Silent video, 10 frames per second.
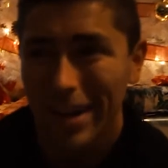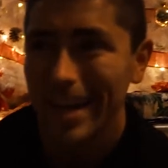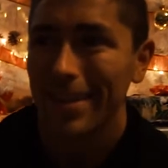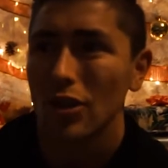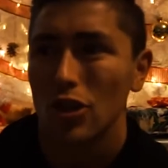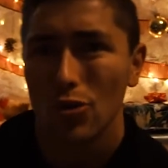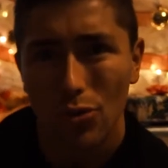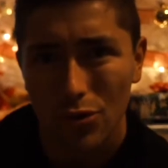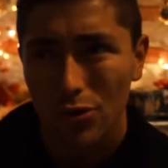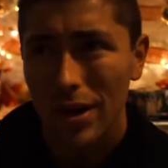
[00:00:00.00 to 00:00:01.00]
in the
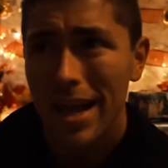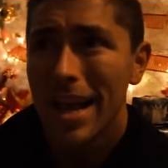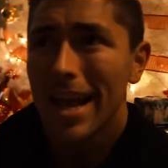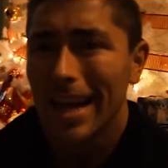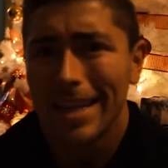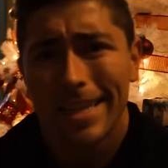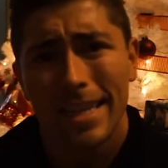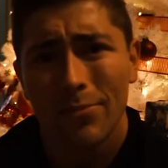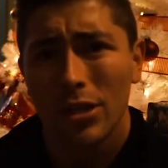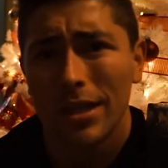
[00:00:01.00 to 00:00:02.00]
shorter
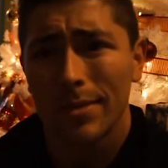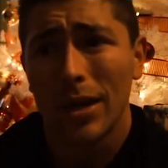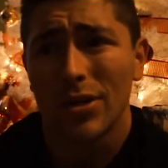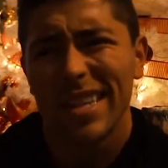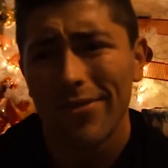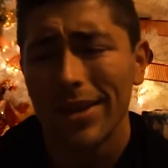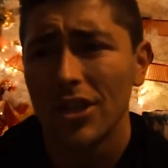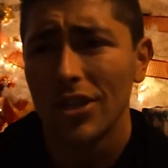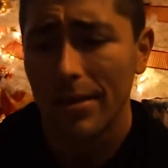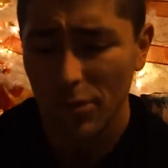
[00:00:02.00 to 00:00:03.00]
inseam, which is about 7
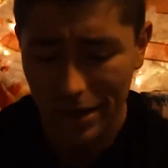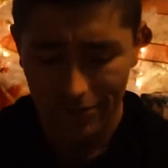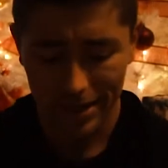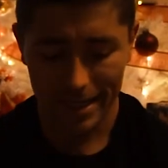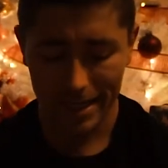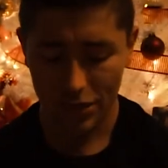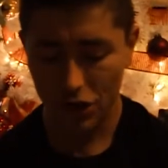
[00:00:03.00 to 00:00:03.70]
inches, I believe. It sits